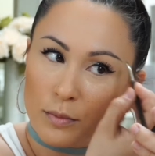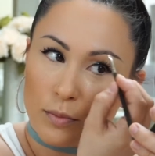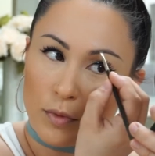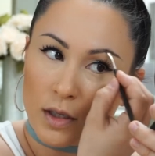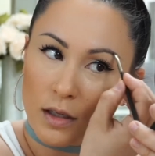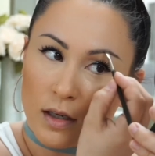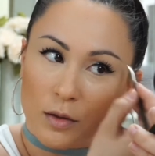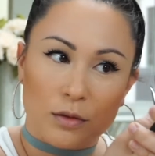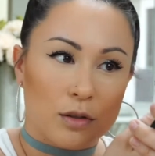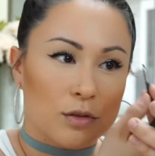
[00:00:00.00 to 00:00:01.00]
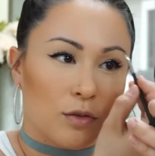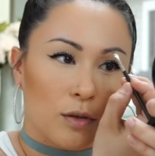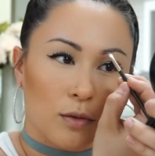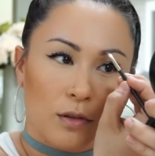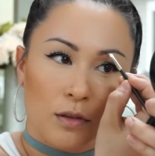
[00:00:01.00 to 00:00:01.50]
Bringing out the
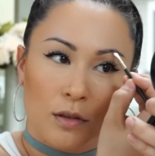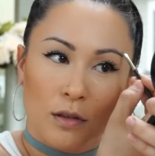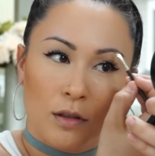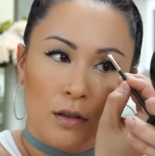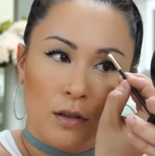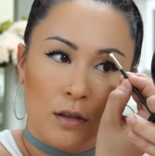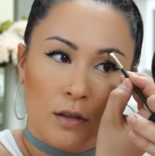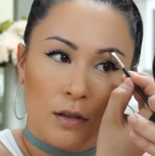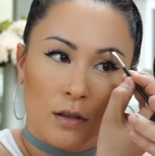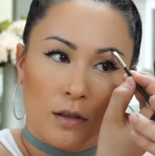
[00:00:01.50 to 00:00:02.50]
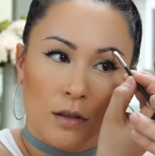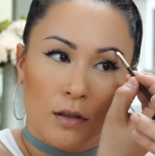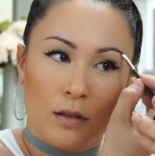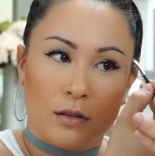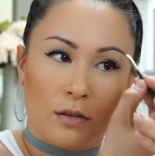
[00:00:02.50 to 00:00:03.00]
strokes
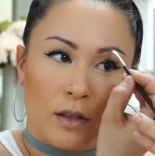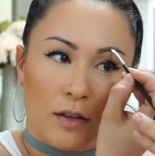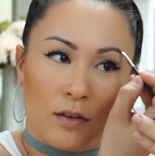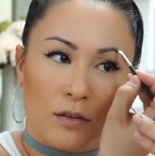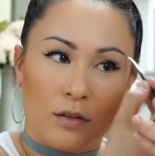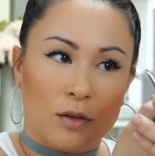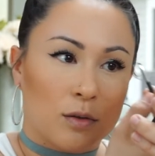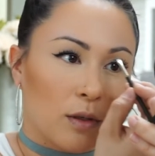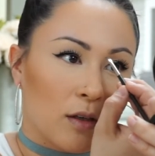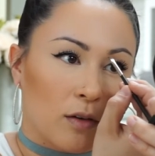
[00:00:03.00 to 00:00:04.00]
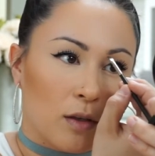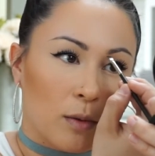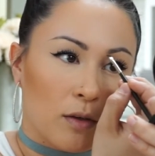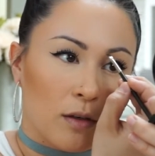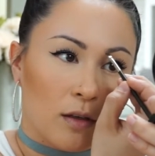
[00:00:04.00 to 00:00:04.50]
so that there's no area
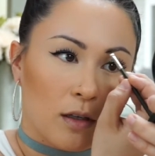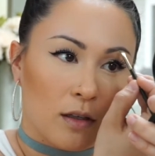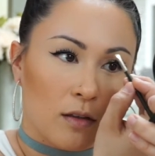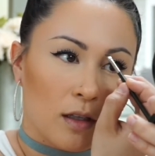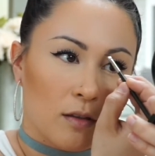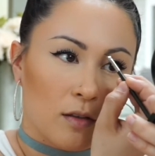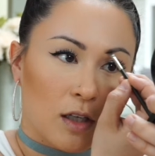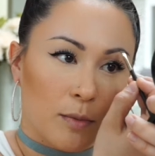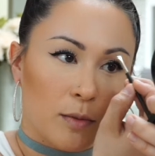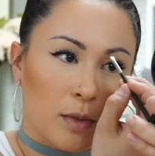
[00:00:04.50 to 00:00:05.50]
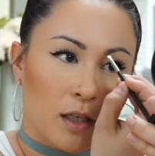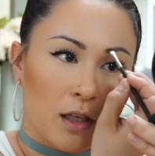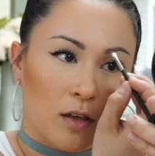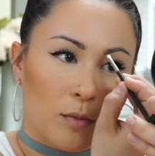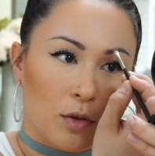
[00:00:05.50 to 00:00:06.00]
where it kind of like stops. But
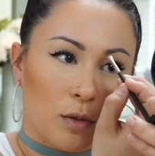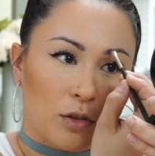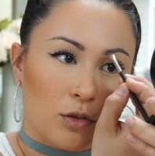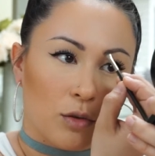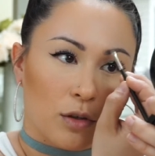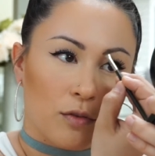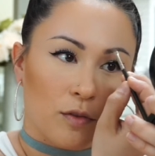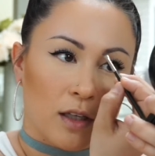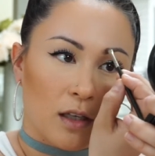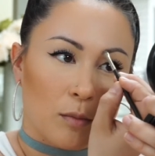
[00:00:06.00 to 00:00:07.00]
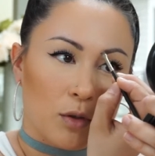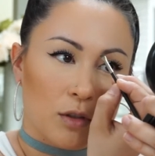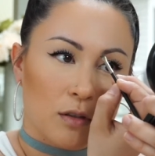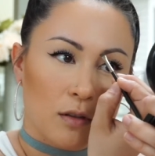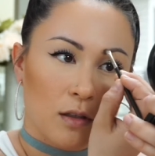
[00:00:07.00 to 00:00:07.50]
here I'm doing shorter flicking
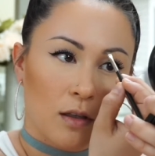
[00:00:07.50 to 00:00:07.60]
motions.